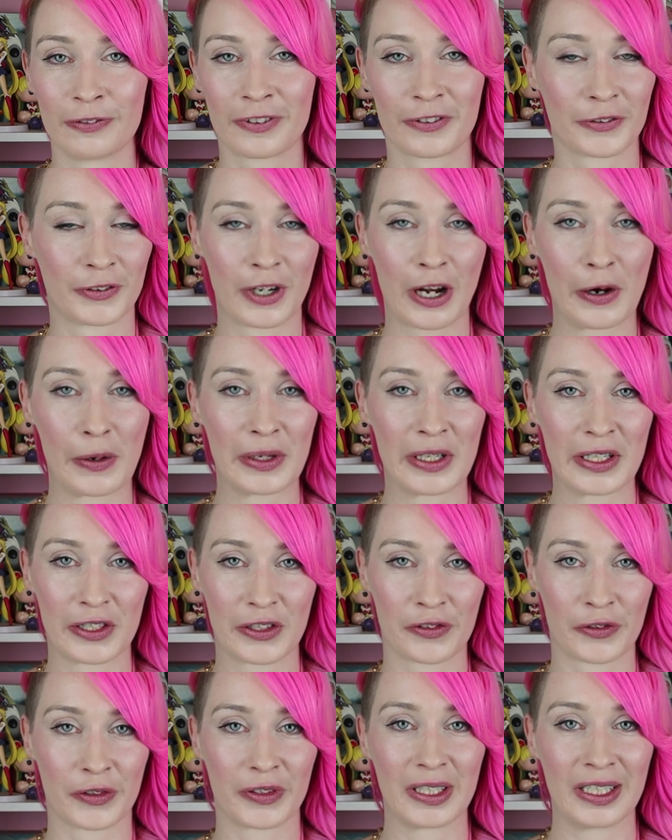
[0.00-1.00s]
throughout
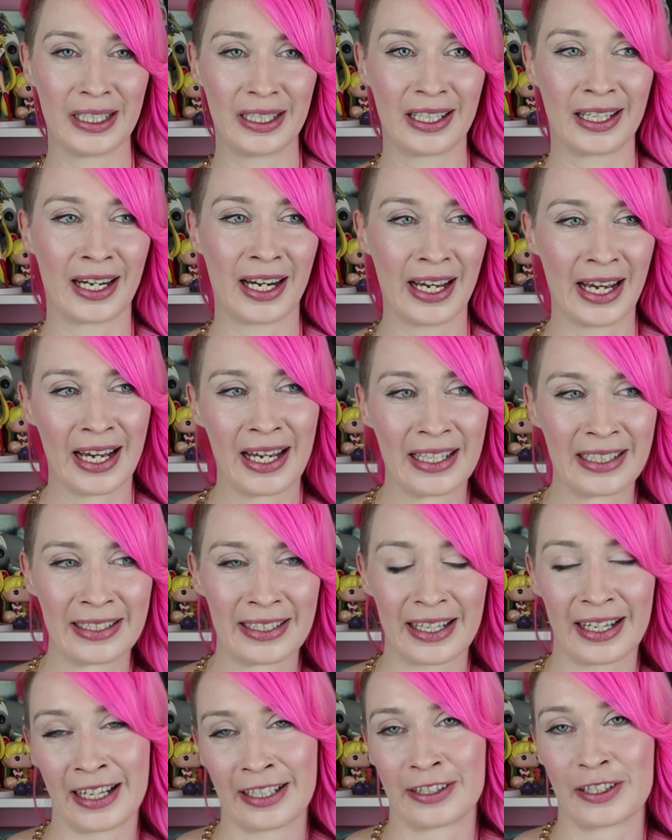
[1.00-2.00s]
history
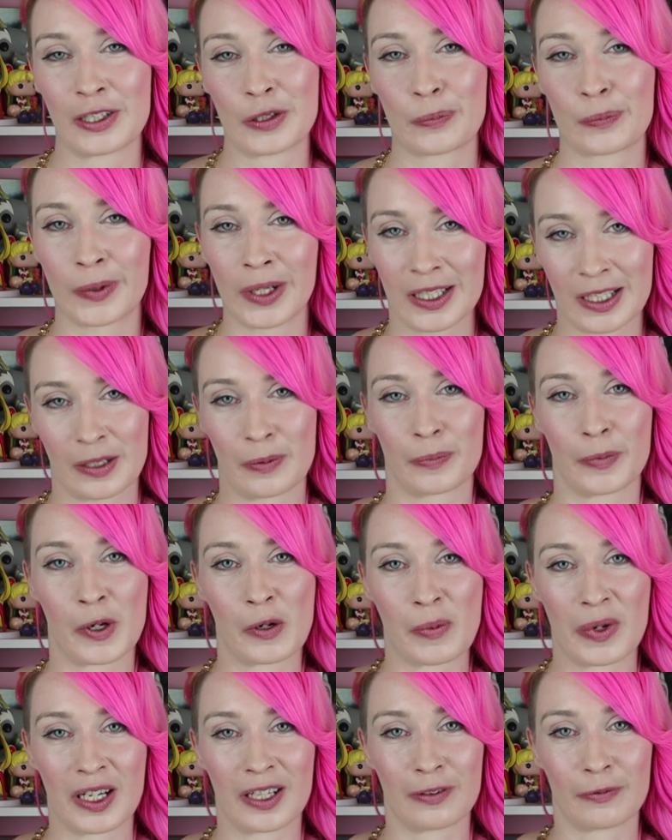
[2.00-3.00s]
and at this present
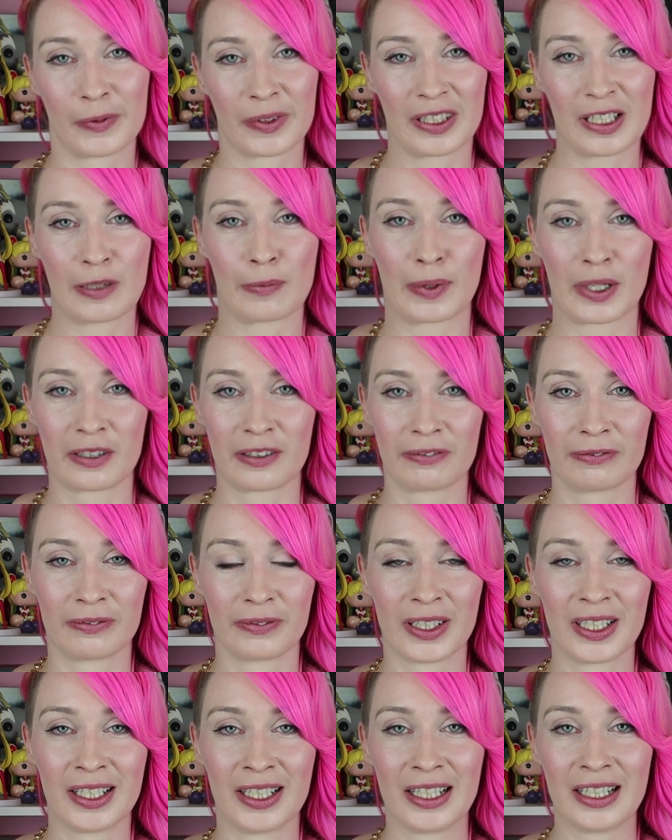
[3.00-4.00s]
moment with the amount
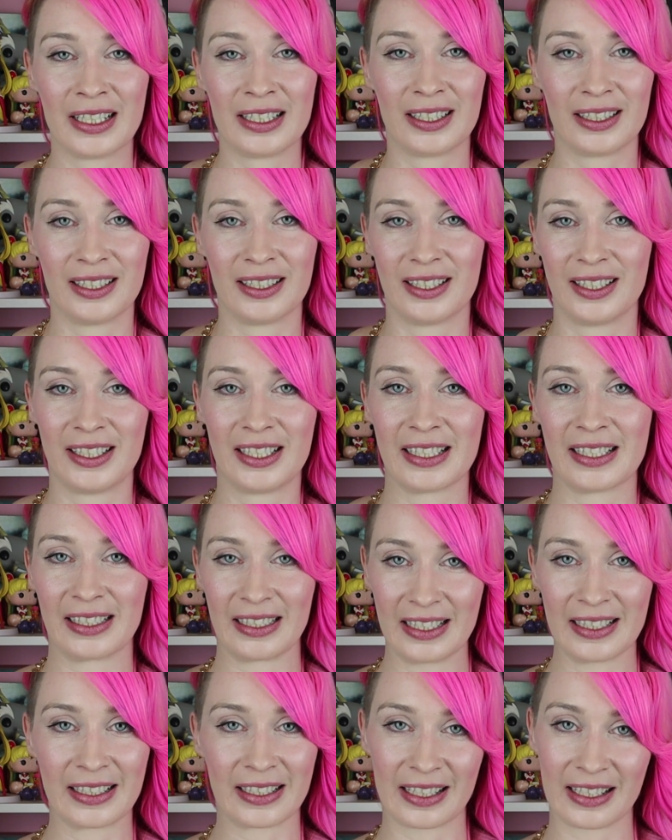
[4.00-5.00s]
of
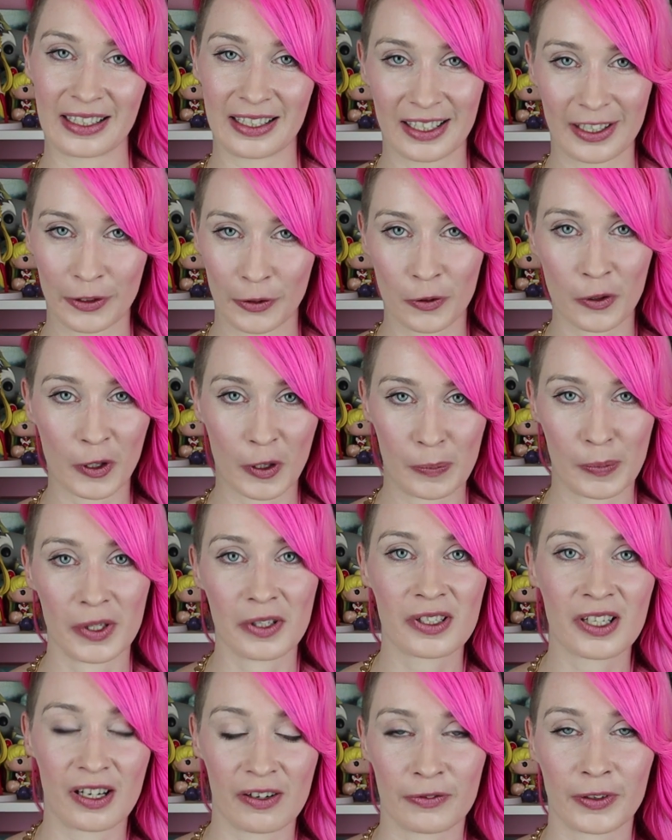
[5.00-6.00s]
diseases and
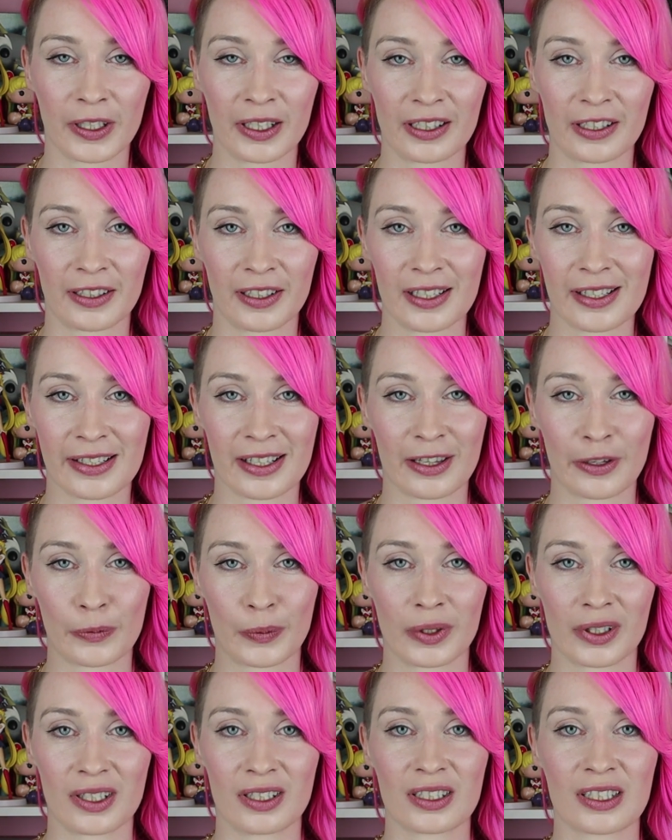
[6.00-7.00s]
horrible suffering there is in the
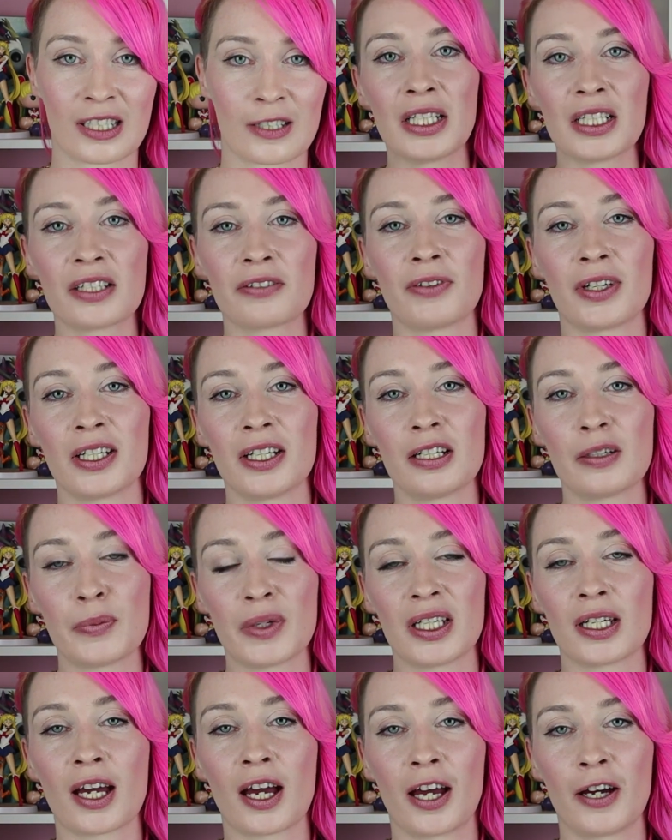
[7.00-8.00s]
world. It's funny to
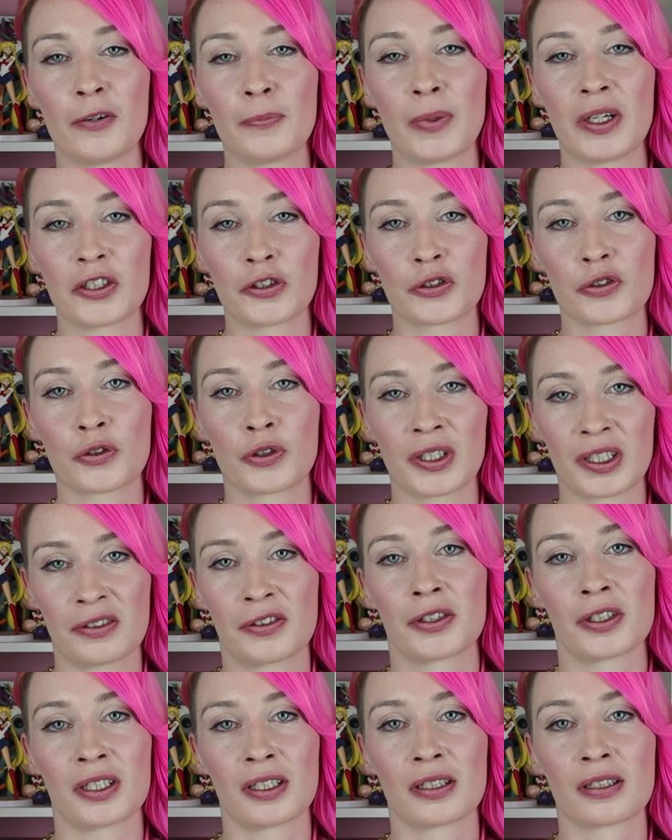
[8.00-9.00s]
me how much
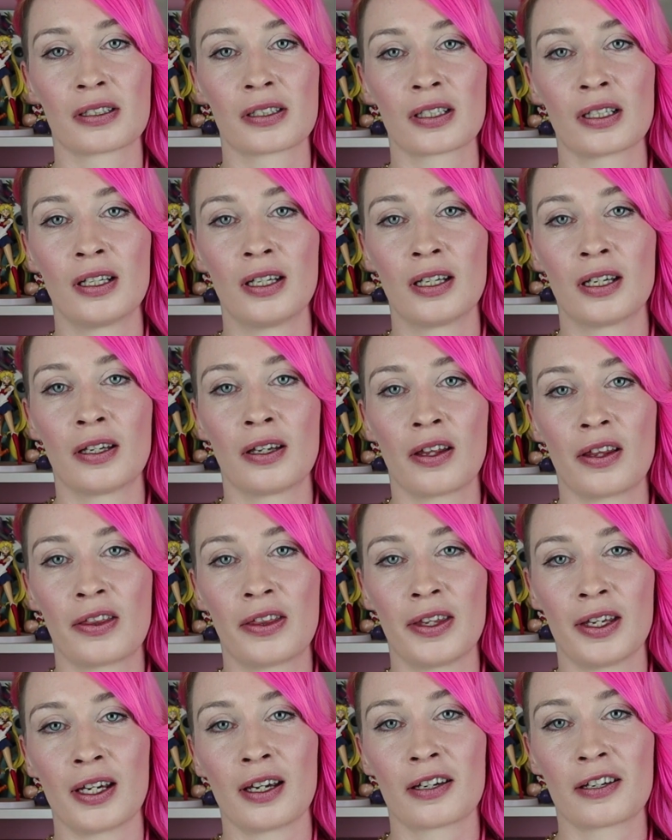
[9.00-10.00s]
Christians
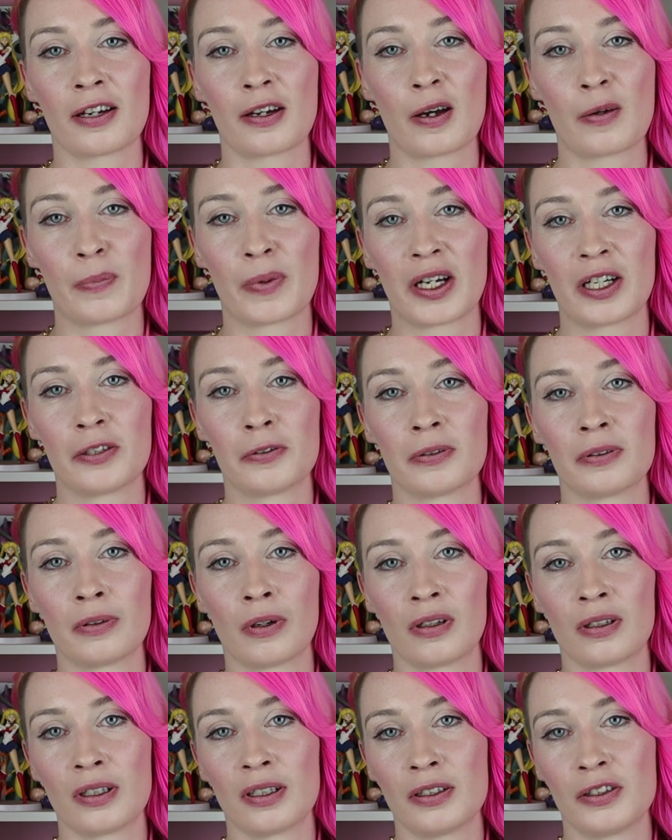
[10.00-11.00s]
think about
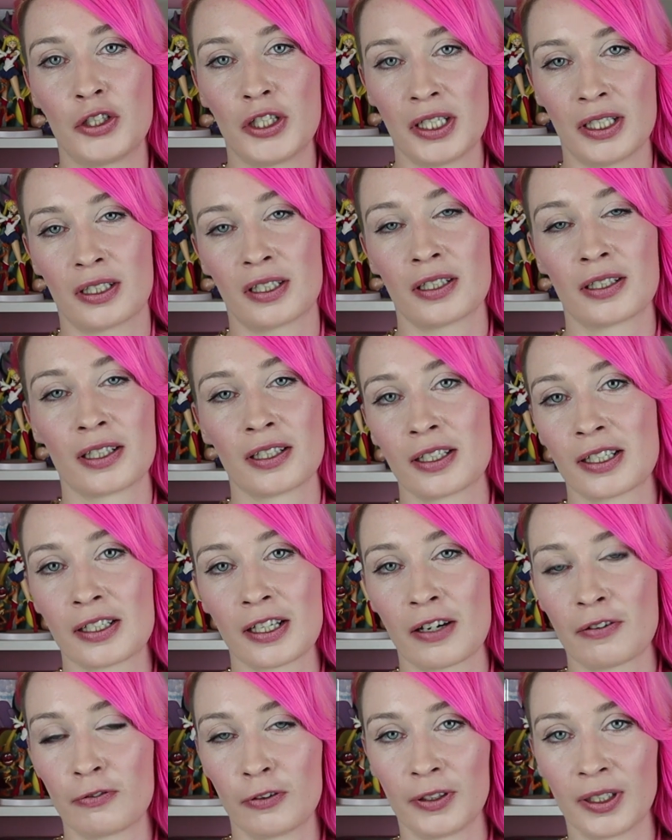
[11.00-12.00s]
Jesus'
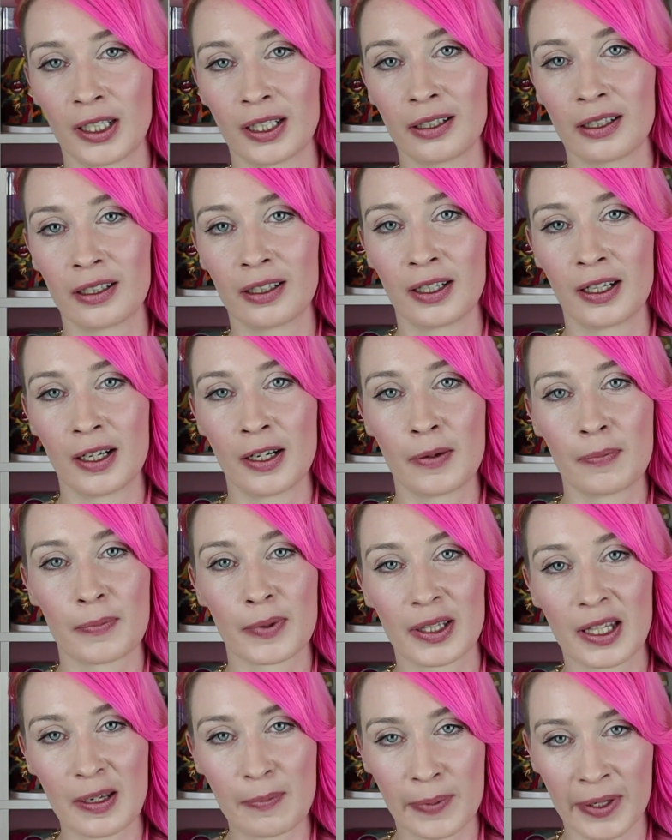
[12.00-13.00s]
suffering,
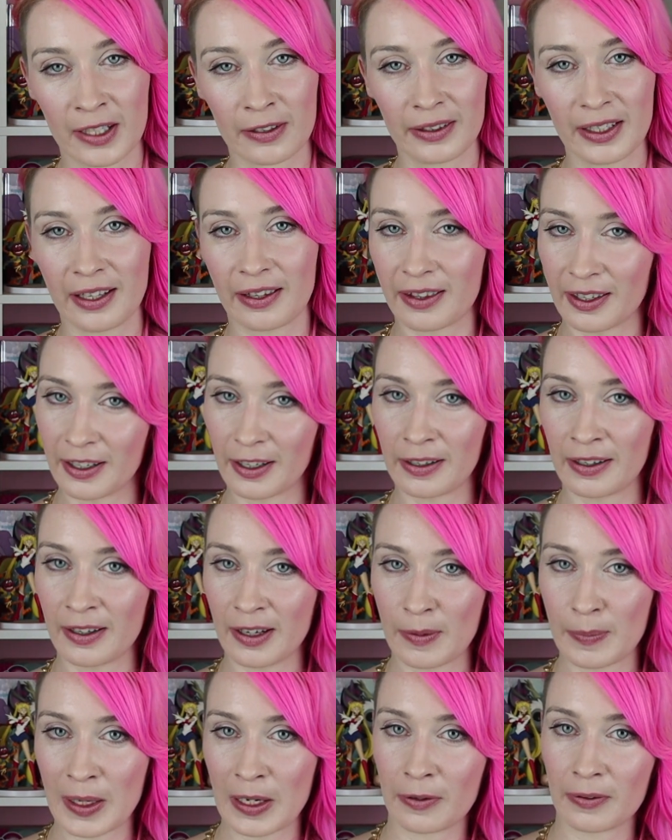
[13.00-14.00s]
but they barely think
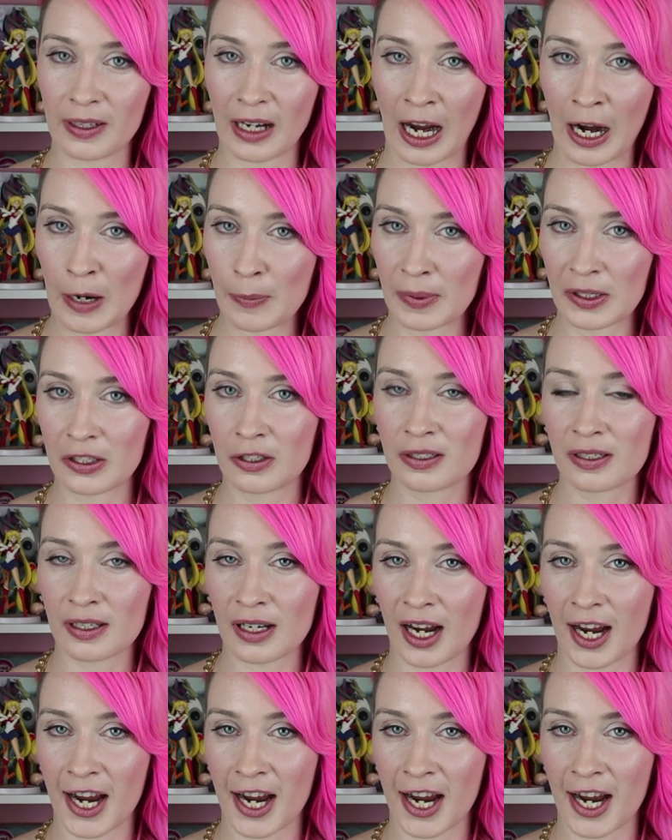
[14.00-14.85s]
about how much